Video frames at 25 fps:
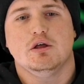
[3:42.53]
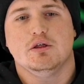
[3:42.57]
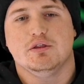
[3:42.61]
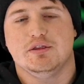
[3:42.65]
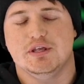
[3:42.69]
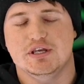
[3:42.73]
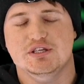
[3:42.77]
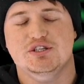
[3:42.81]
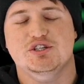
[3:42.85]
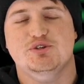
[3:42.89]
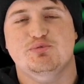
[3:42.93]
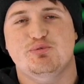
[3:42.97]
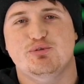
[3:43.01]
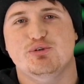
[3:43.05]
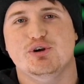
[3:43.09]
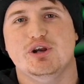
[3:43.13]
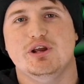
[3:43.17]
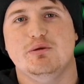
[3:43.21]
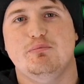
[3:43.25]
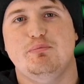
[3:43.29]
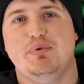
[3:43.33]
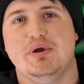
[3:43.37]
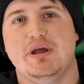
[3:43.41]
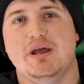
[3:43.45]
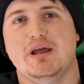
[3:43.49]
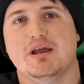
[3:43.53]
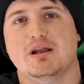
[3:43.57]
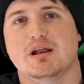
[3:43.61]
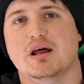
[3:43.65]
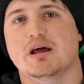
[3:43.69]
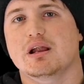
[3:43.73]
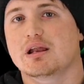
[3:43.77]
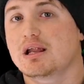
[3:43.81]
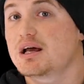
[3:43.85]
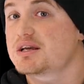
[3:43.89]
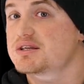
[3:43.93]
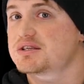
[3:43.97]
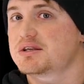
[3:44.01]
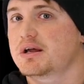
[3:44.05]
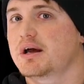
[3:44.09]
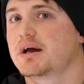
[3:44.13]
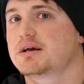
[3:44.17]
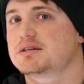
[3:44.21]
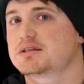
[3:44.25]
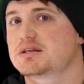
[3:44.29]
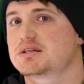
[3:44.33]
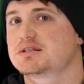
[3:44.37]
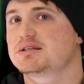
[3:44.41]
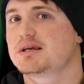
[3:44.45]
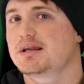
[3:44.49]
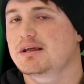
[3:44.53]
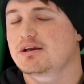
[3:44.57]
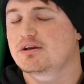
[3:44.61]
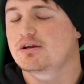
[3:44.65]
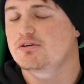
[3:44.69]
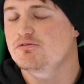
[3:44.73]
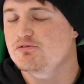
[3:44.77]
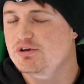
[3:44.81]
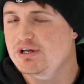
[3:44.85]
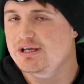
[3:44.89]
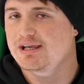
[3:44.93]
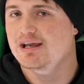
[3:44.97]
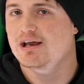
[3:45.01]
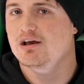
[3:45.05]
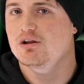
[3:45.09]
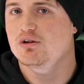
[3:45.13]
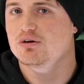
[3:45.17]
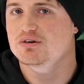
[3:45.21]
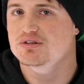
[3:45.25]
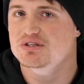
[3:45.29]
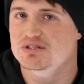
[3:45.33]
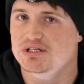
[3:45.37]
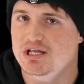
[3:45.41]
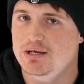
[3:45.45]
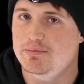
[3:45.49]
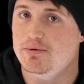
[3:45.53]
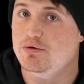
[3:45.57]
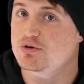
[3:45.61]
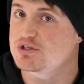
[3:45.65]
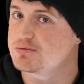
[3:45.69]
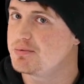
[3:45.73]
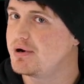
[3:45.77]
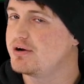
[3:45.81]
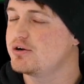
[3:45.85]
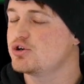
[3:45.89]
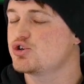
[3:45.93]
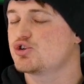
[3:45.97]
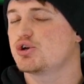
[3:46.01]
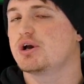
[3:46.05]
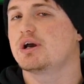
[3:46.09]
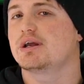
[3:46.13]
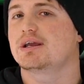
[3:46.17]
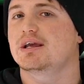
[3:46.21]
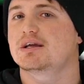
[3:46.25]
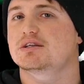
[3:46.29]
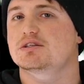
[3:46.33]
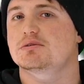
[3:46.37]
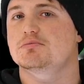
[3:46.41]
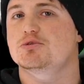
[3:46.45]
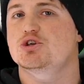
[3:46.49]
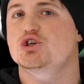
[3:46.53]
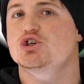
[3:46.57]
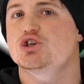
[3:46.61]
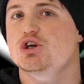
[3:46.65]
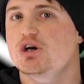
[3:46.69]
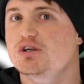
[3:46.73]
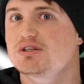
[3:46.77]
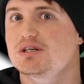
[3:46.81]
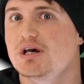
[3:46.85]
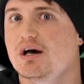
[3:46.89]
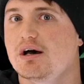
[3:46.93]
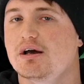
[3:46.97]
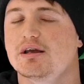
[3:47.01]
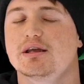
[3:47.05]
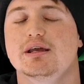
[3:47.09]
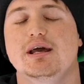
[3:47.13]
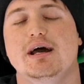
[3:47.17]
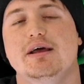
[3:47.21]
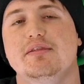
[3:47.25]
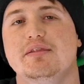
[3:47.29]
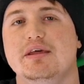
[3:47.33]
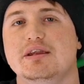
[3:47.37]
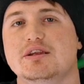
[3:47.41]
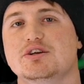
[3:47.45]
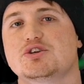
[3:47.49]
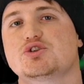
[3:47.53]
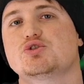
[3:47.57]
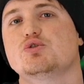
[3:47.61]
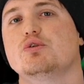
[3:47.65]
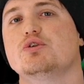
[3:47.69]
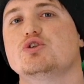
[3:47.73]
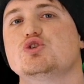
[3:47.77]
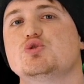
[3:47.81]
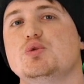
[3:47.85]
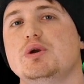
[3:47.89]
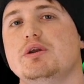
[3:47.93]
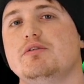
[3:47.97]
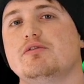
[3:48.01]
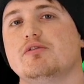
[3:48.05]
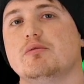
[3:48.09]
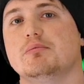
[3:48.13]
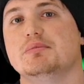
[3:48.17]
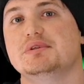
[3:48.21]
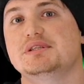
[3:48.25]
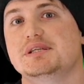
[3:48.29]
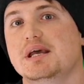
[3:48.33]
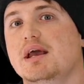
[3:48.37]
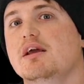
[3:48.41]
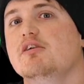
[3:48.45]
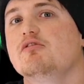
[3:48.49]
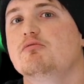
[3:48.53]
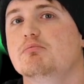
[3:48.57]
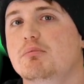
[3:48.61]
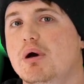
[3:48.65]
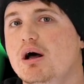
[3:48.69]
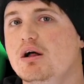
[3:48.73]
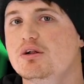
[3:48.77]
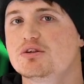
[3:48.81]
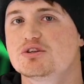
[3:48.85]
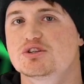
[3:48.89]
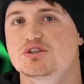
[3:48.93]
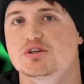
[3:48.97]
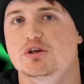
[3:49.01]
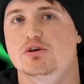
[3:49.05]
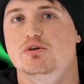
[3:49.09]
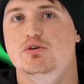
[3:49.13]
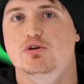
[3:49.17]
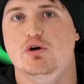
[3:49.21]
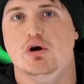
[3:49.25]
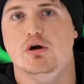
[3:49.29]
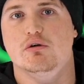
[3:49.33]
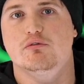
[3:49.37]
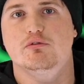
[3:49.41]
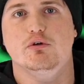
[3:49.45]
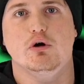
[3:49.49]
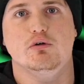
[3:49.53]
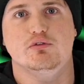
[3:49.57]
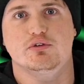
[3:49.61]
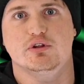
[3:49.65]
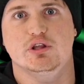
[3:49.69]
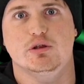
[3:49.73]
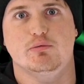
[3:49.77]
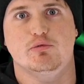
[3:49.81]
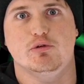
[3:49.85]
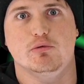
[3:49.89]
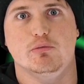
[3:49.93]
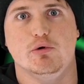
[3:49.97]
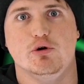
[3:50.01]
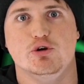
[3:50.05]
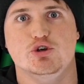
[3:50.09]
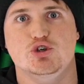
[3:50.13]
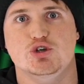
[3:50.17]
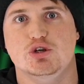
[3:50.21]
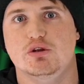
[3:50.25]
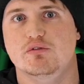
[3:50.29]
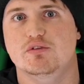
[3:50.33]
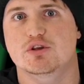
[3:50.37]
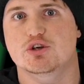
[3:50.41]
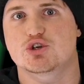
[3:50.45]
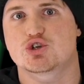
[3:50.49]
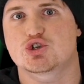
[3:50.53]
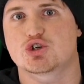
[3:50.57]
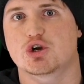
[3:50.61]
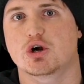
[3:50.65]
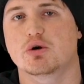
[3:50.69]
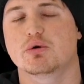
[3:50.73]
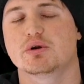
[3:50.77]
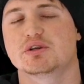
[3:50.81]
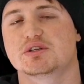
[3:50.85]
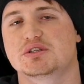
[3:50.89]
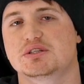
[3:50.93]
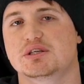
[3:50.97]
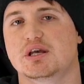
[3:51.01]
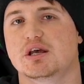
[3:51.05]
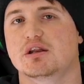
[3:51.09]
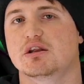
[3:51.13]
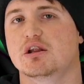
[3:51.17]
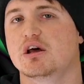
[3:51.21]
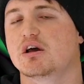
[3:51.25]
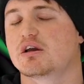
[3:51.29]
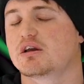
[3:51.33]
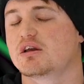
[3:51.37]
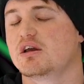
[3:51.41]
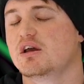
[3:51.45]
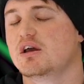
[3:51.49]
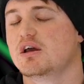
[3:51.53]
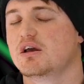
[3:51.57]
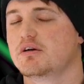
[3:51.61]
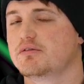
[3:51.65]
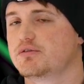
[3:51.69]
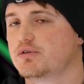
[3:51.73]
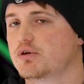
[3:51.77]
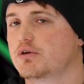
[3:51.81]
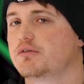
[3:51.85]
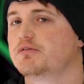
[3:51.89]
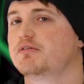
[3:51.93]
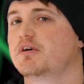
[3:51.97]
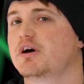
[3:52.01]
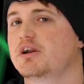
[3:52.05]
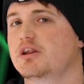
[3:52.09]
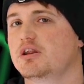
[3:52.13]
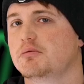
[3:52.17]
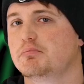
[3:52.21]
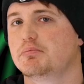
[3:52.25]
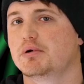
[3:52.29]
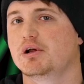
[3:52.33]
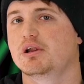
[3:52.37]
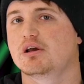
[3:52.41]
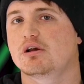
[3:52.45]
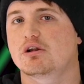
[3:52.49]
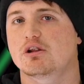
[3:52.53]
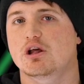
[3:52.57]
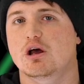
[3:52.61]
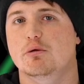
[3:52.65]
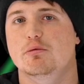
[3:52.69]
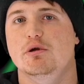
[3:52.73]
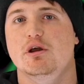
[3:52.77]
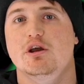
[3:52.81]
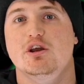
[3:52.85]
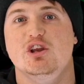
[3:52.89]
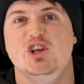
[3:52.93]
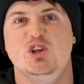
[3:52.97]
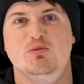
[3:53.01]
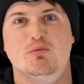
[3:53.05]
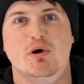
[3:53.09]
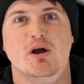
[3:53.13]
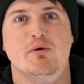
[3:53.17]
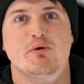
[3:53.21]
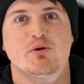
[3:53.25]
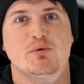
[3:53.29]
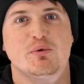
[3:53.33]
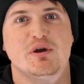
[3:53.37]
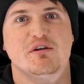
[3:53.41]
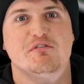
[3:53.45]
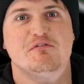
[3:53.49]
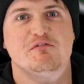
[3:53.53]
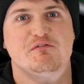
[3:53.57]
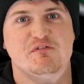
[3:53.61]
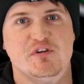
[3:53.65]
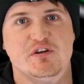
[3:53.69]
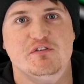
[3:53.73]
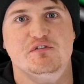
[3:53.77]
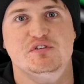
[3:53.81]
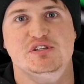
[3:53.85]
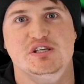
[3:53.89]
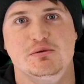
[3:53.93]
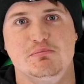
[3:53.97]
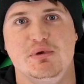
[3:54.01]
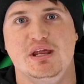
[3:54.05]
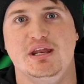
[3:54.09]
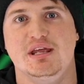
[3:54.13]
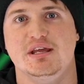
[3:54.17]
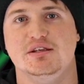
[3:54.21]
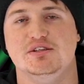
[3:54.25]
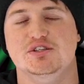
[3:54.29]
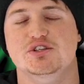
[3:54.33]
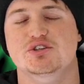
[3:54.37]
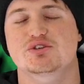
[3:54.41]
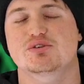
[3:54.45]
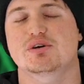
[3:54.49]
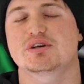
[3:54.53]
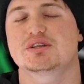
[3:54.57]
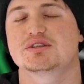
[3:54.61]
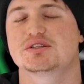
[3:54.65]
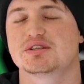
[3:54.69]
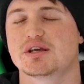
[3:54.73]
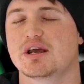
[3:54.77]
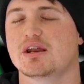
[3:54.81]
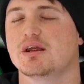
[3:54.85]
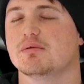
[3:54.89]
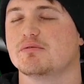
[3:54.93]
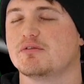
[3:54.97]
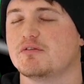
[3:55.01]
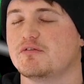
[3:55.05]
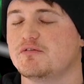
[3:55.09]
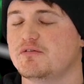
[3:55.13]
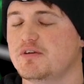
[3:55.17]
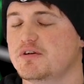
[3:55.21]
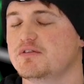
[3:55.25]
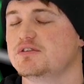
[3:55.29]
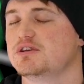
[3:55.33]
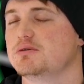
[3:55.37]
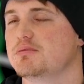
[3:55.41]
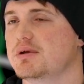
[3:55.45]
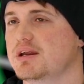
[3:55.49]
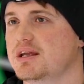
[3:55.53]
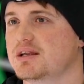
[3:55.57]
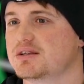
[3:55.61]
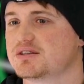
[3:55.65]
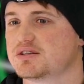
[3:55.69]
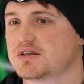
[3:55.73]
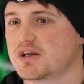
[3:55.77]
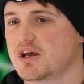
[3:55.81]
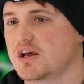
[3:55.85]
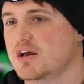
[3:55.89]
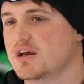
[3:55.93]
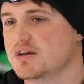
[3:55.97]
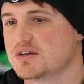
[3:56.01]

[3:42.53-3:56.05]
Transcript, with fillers: this is pretty big. Like last night, as I said, I couldn't really get a lot of sleep. I was about to try and get some shut eye, and then I saw a tweet from Dave Meltzer, who got involved in the promotion of this show, and said, Look, if you're a fan of the Bullet Club, you might want to wait 50 minutes. So I stayed up for 50 minutes.